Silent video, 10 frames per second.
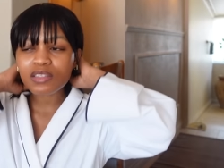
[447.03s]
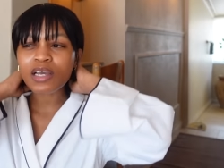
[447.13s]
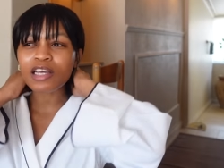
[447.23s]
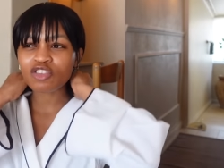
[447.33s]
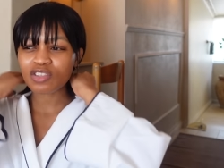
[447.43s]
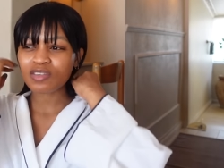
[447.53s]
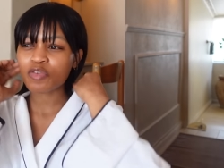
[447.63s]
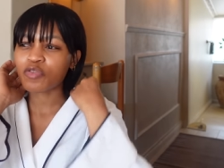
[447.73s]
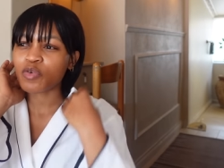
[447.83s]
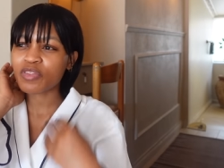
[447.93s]
yeah it's just a
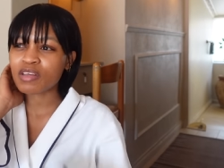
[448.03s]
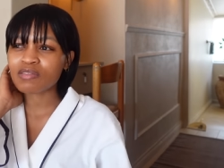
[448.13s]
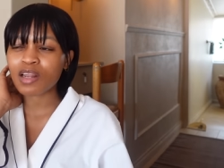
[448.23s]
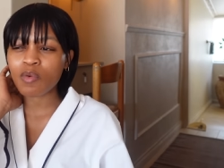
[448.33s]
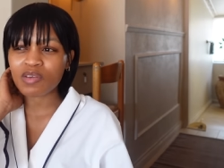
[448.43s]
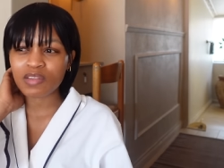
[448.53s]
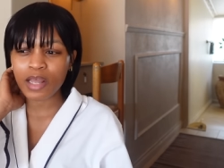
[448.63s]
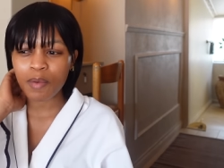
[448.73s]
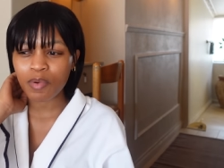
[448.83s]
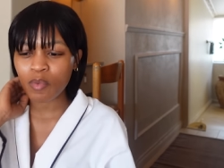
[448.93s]
few things that i wasn't
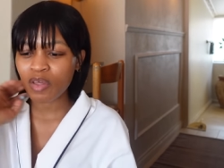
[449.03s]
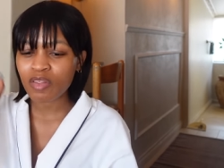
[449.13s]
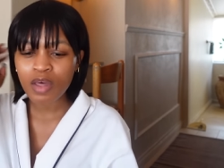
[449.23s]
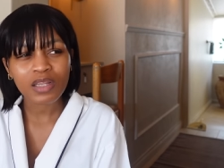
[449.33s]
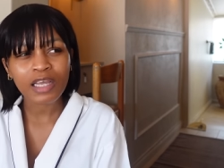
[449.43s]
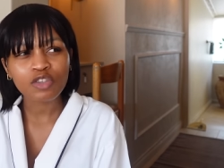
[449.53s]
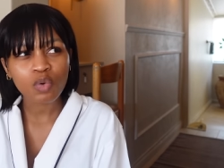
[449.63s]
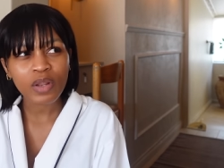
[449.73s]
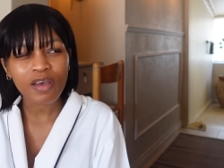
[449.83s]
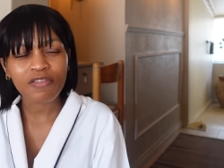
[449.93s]
happy with i
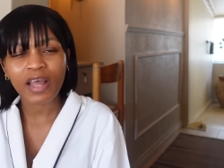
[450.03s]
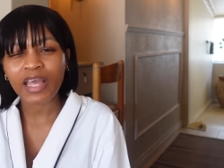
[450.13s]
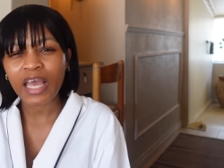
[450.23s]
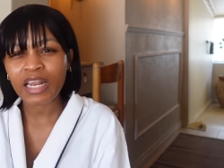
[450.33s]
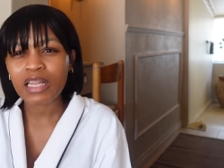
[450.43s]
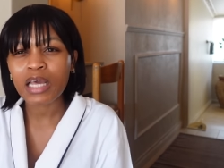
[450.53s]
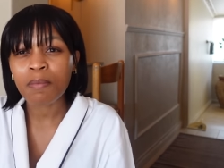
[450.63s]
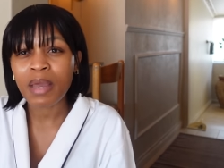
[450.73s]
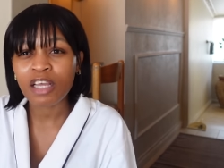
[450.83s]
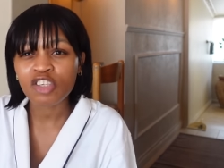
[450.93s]
don't have like
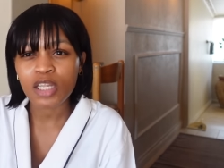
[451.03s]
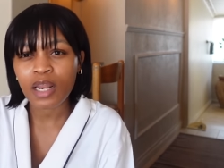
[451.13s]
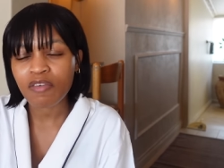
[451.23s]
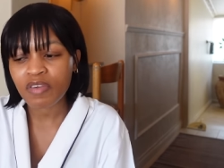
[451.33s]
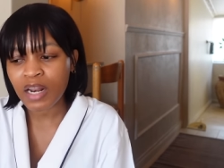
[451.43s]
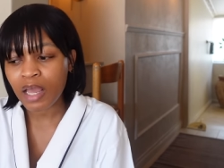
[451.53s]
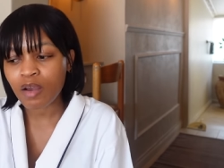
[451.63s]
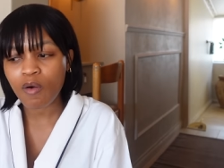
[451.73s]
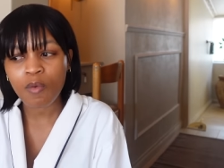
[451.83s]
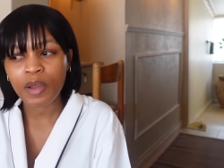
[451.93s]
anything major that i feel like
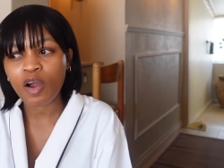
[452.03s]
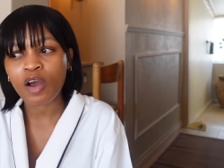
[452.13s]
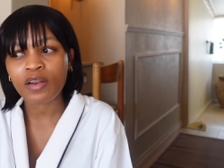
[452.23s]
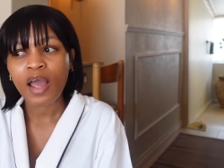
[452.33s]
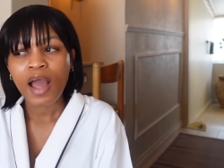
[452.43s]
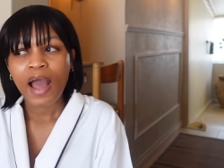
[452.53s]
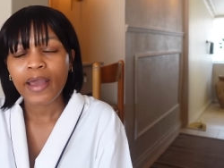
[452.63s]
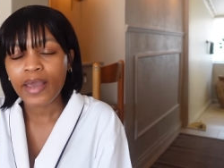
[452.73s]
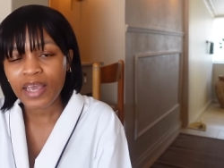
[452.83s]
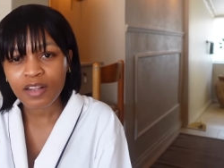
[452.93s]
oh my god i
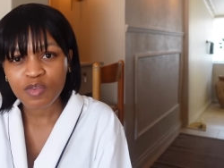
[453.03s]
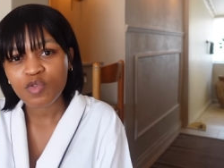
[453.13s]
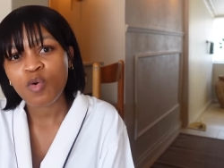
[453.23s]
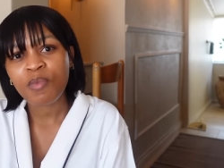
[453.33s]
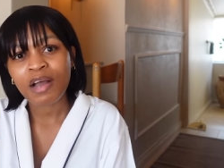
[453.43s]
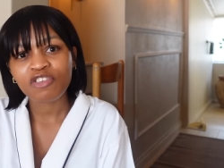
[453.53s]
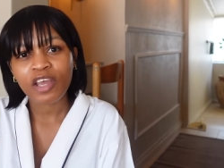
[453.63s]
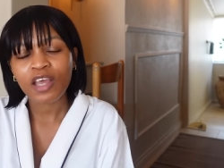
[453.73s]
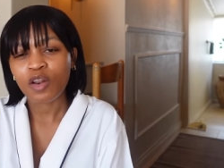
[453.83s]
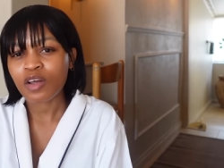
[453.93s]
hate it so much i
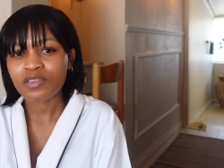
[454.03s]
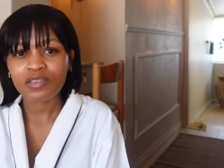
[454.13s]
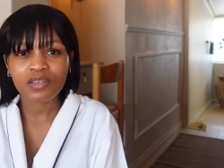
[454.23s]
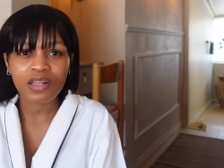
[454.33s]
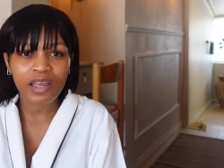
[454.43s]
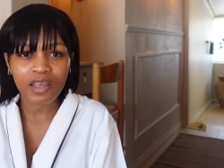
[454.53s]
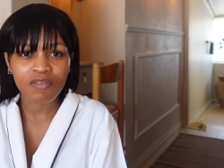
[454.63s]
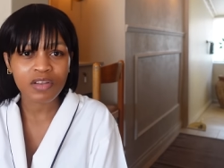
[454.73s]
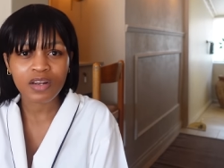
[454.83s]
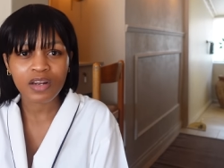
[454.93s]
cannot like
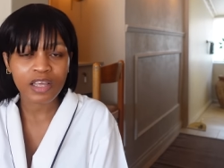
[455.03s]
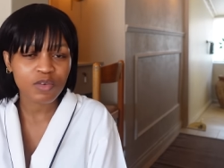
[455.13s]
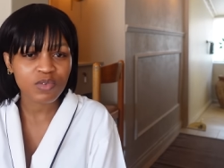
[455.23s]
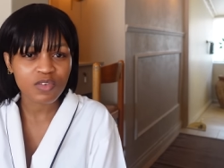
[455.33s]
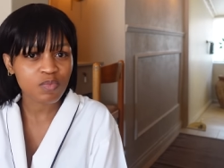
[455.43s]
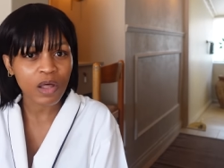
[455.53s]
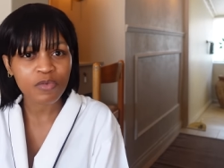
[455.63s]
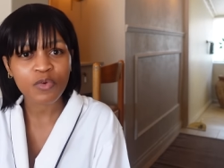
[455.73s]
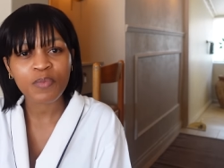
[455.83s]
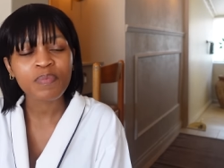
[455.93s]
even like use this
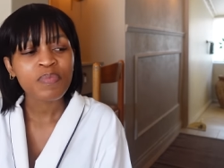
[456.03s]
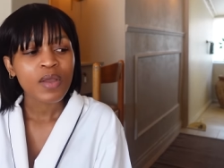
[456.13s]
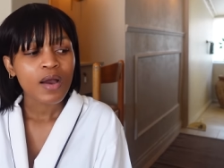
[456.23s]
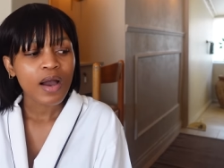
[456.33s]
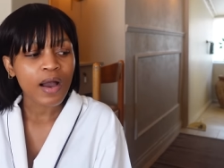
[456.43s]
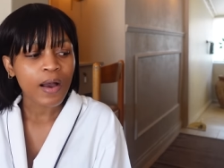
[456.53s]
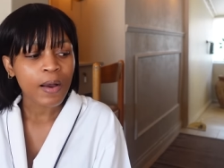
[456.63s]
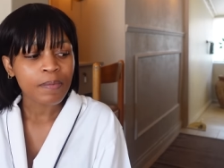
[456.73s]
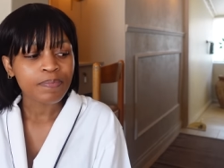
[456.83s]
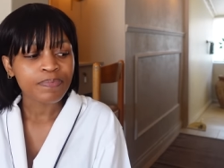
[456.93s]
bathroom
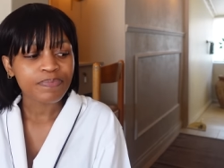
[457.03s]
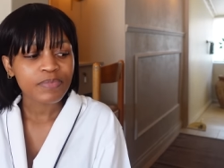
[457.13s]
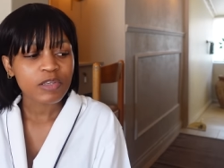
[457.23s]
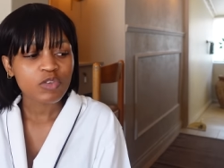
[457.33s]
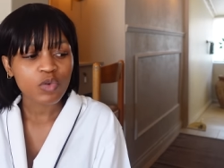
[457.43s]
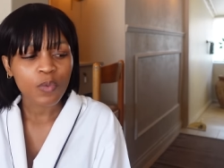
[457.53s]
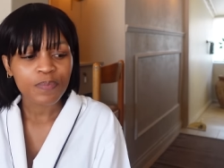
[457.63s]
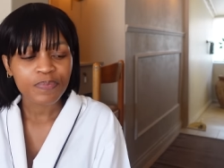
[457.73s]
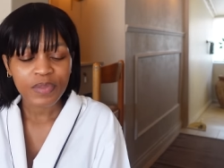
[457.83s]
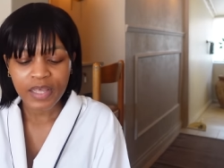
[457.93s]
um so
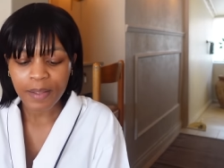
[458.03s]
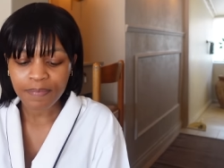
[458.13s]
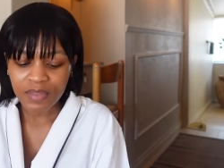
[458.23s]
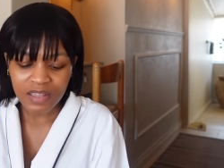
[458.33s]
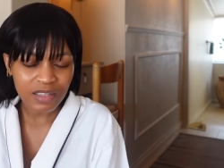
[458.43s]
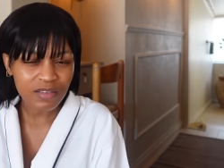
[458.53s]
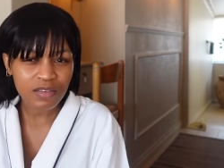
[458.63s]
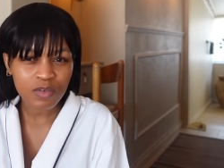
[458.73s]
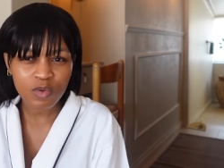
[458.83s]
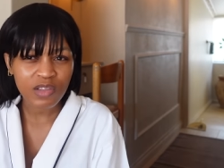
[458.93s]
yeah that's
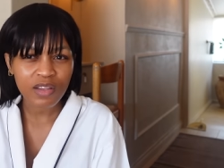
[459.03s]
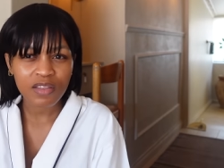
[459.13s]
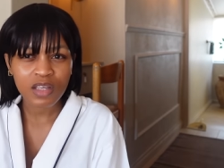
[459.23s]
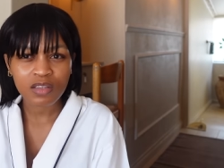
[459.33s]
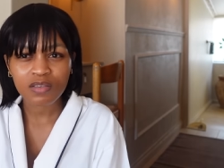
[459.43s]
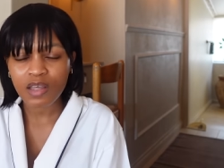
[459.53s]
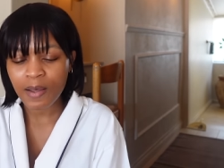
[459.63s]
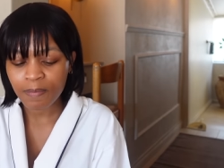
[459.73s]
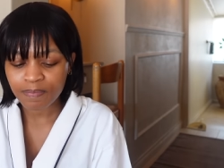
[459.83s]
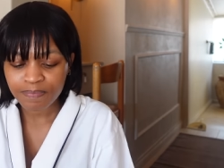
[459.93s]
those are the things
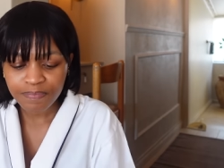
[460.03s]
um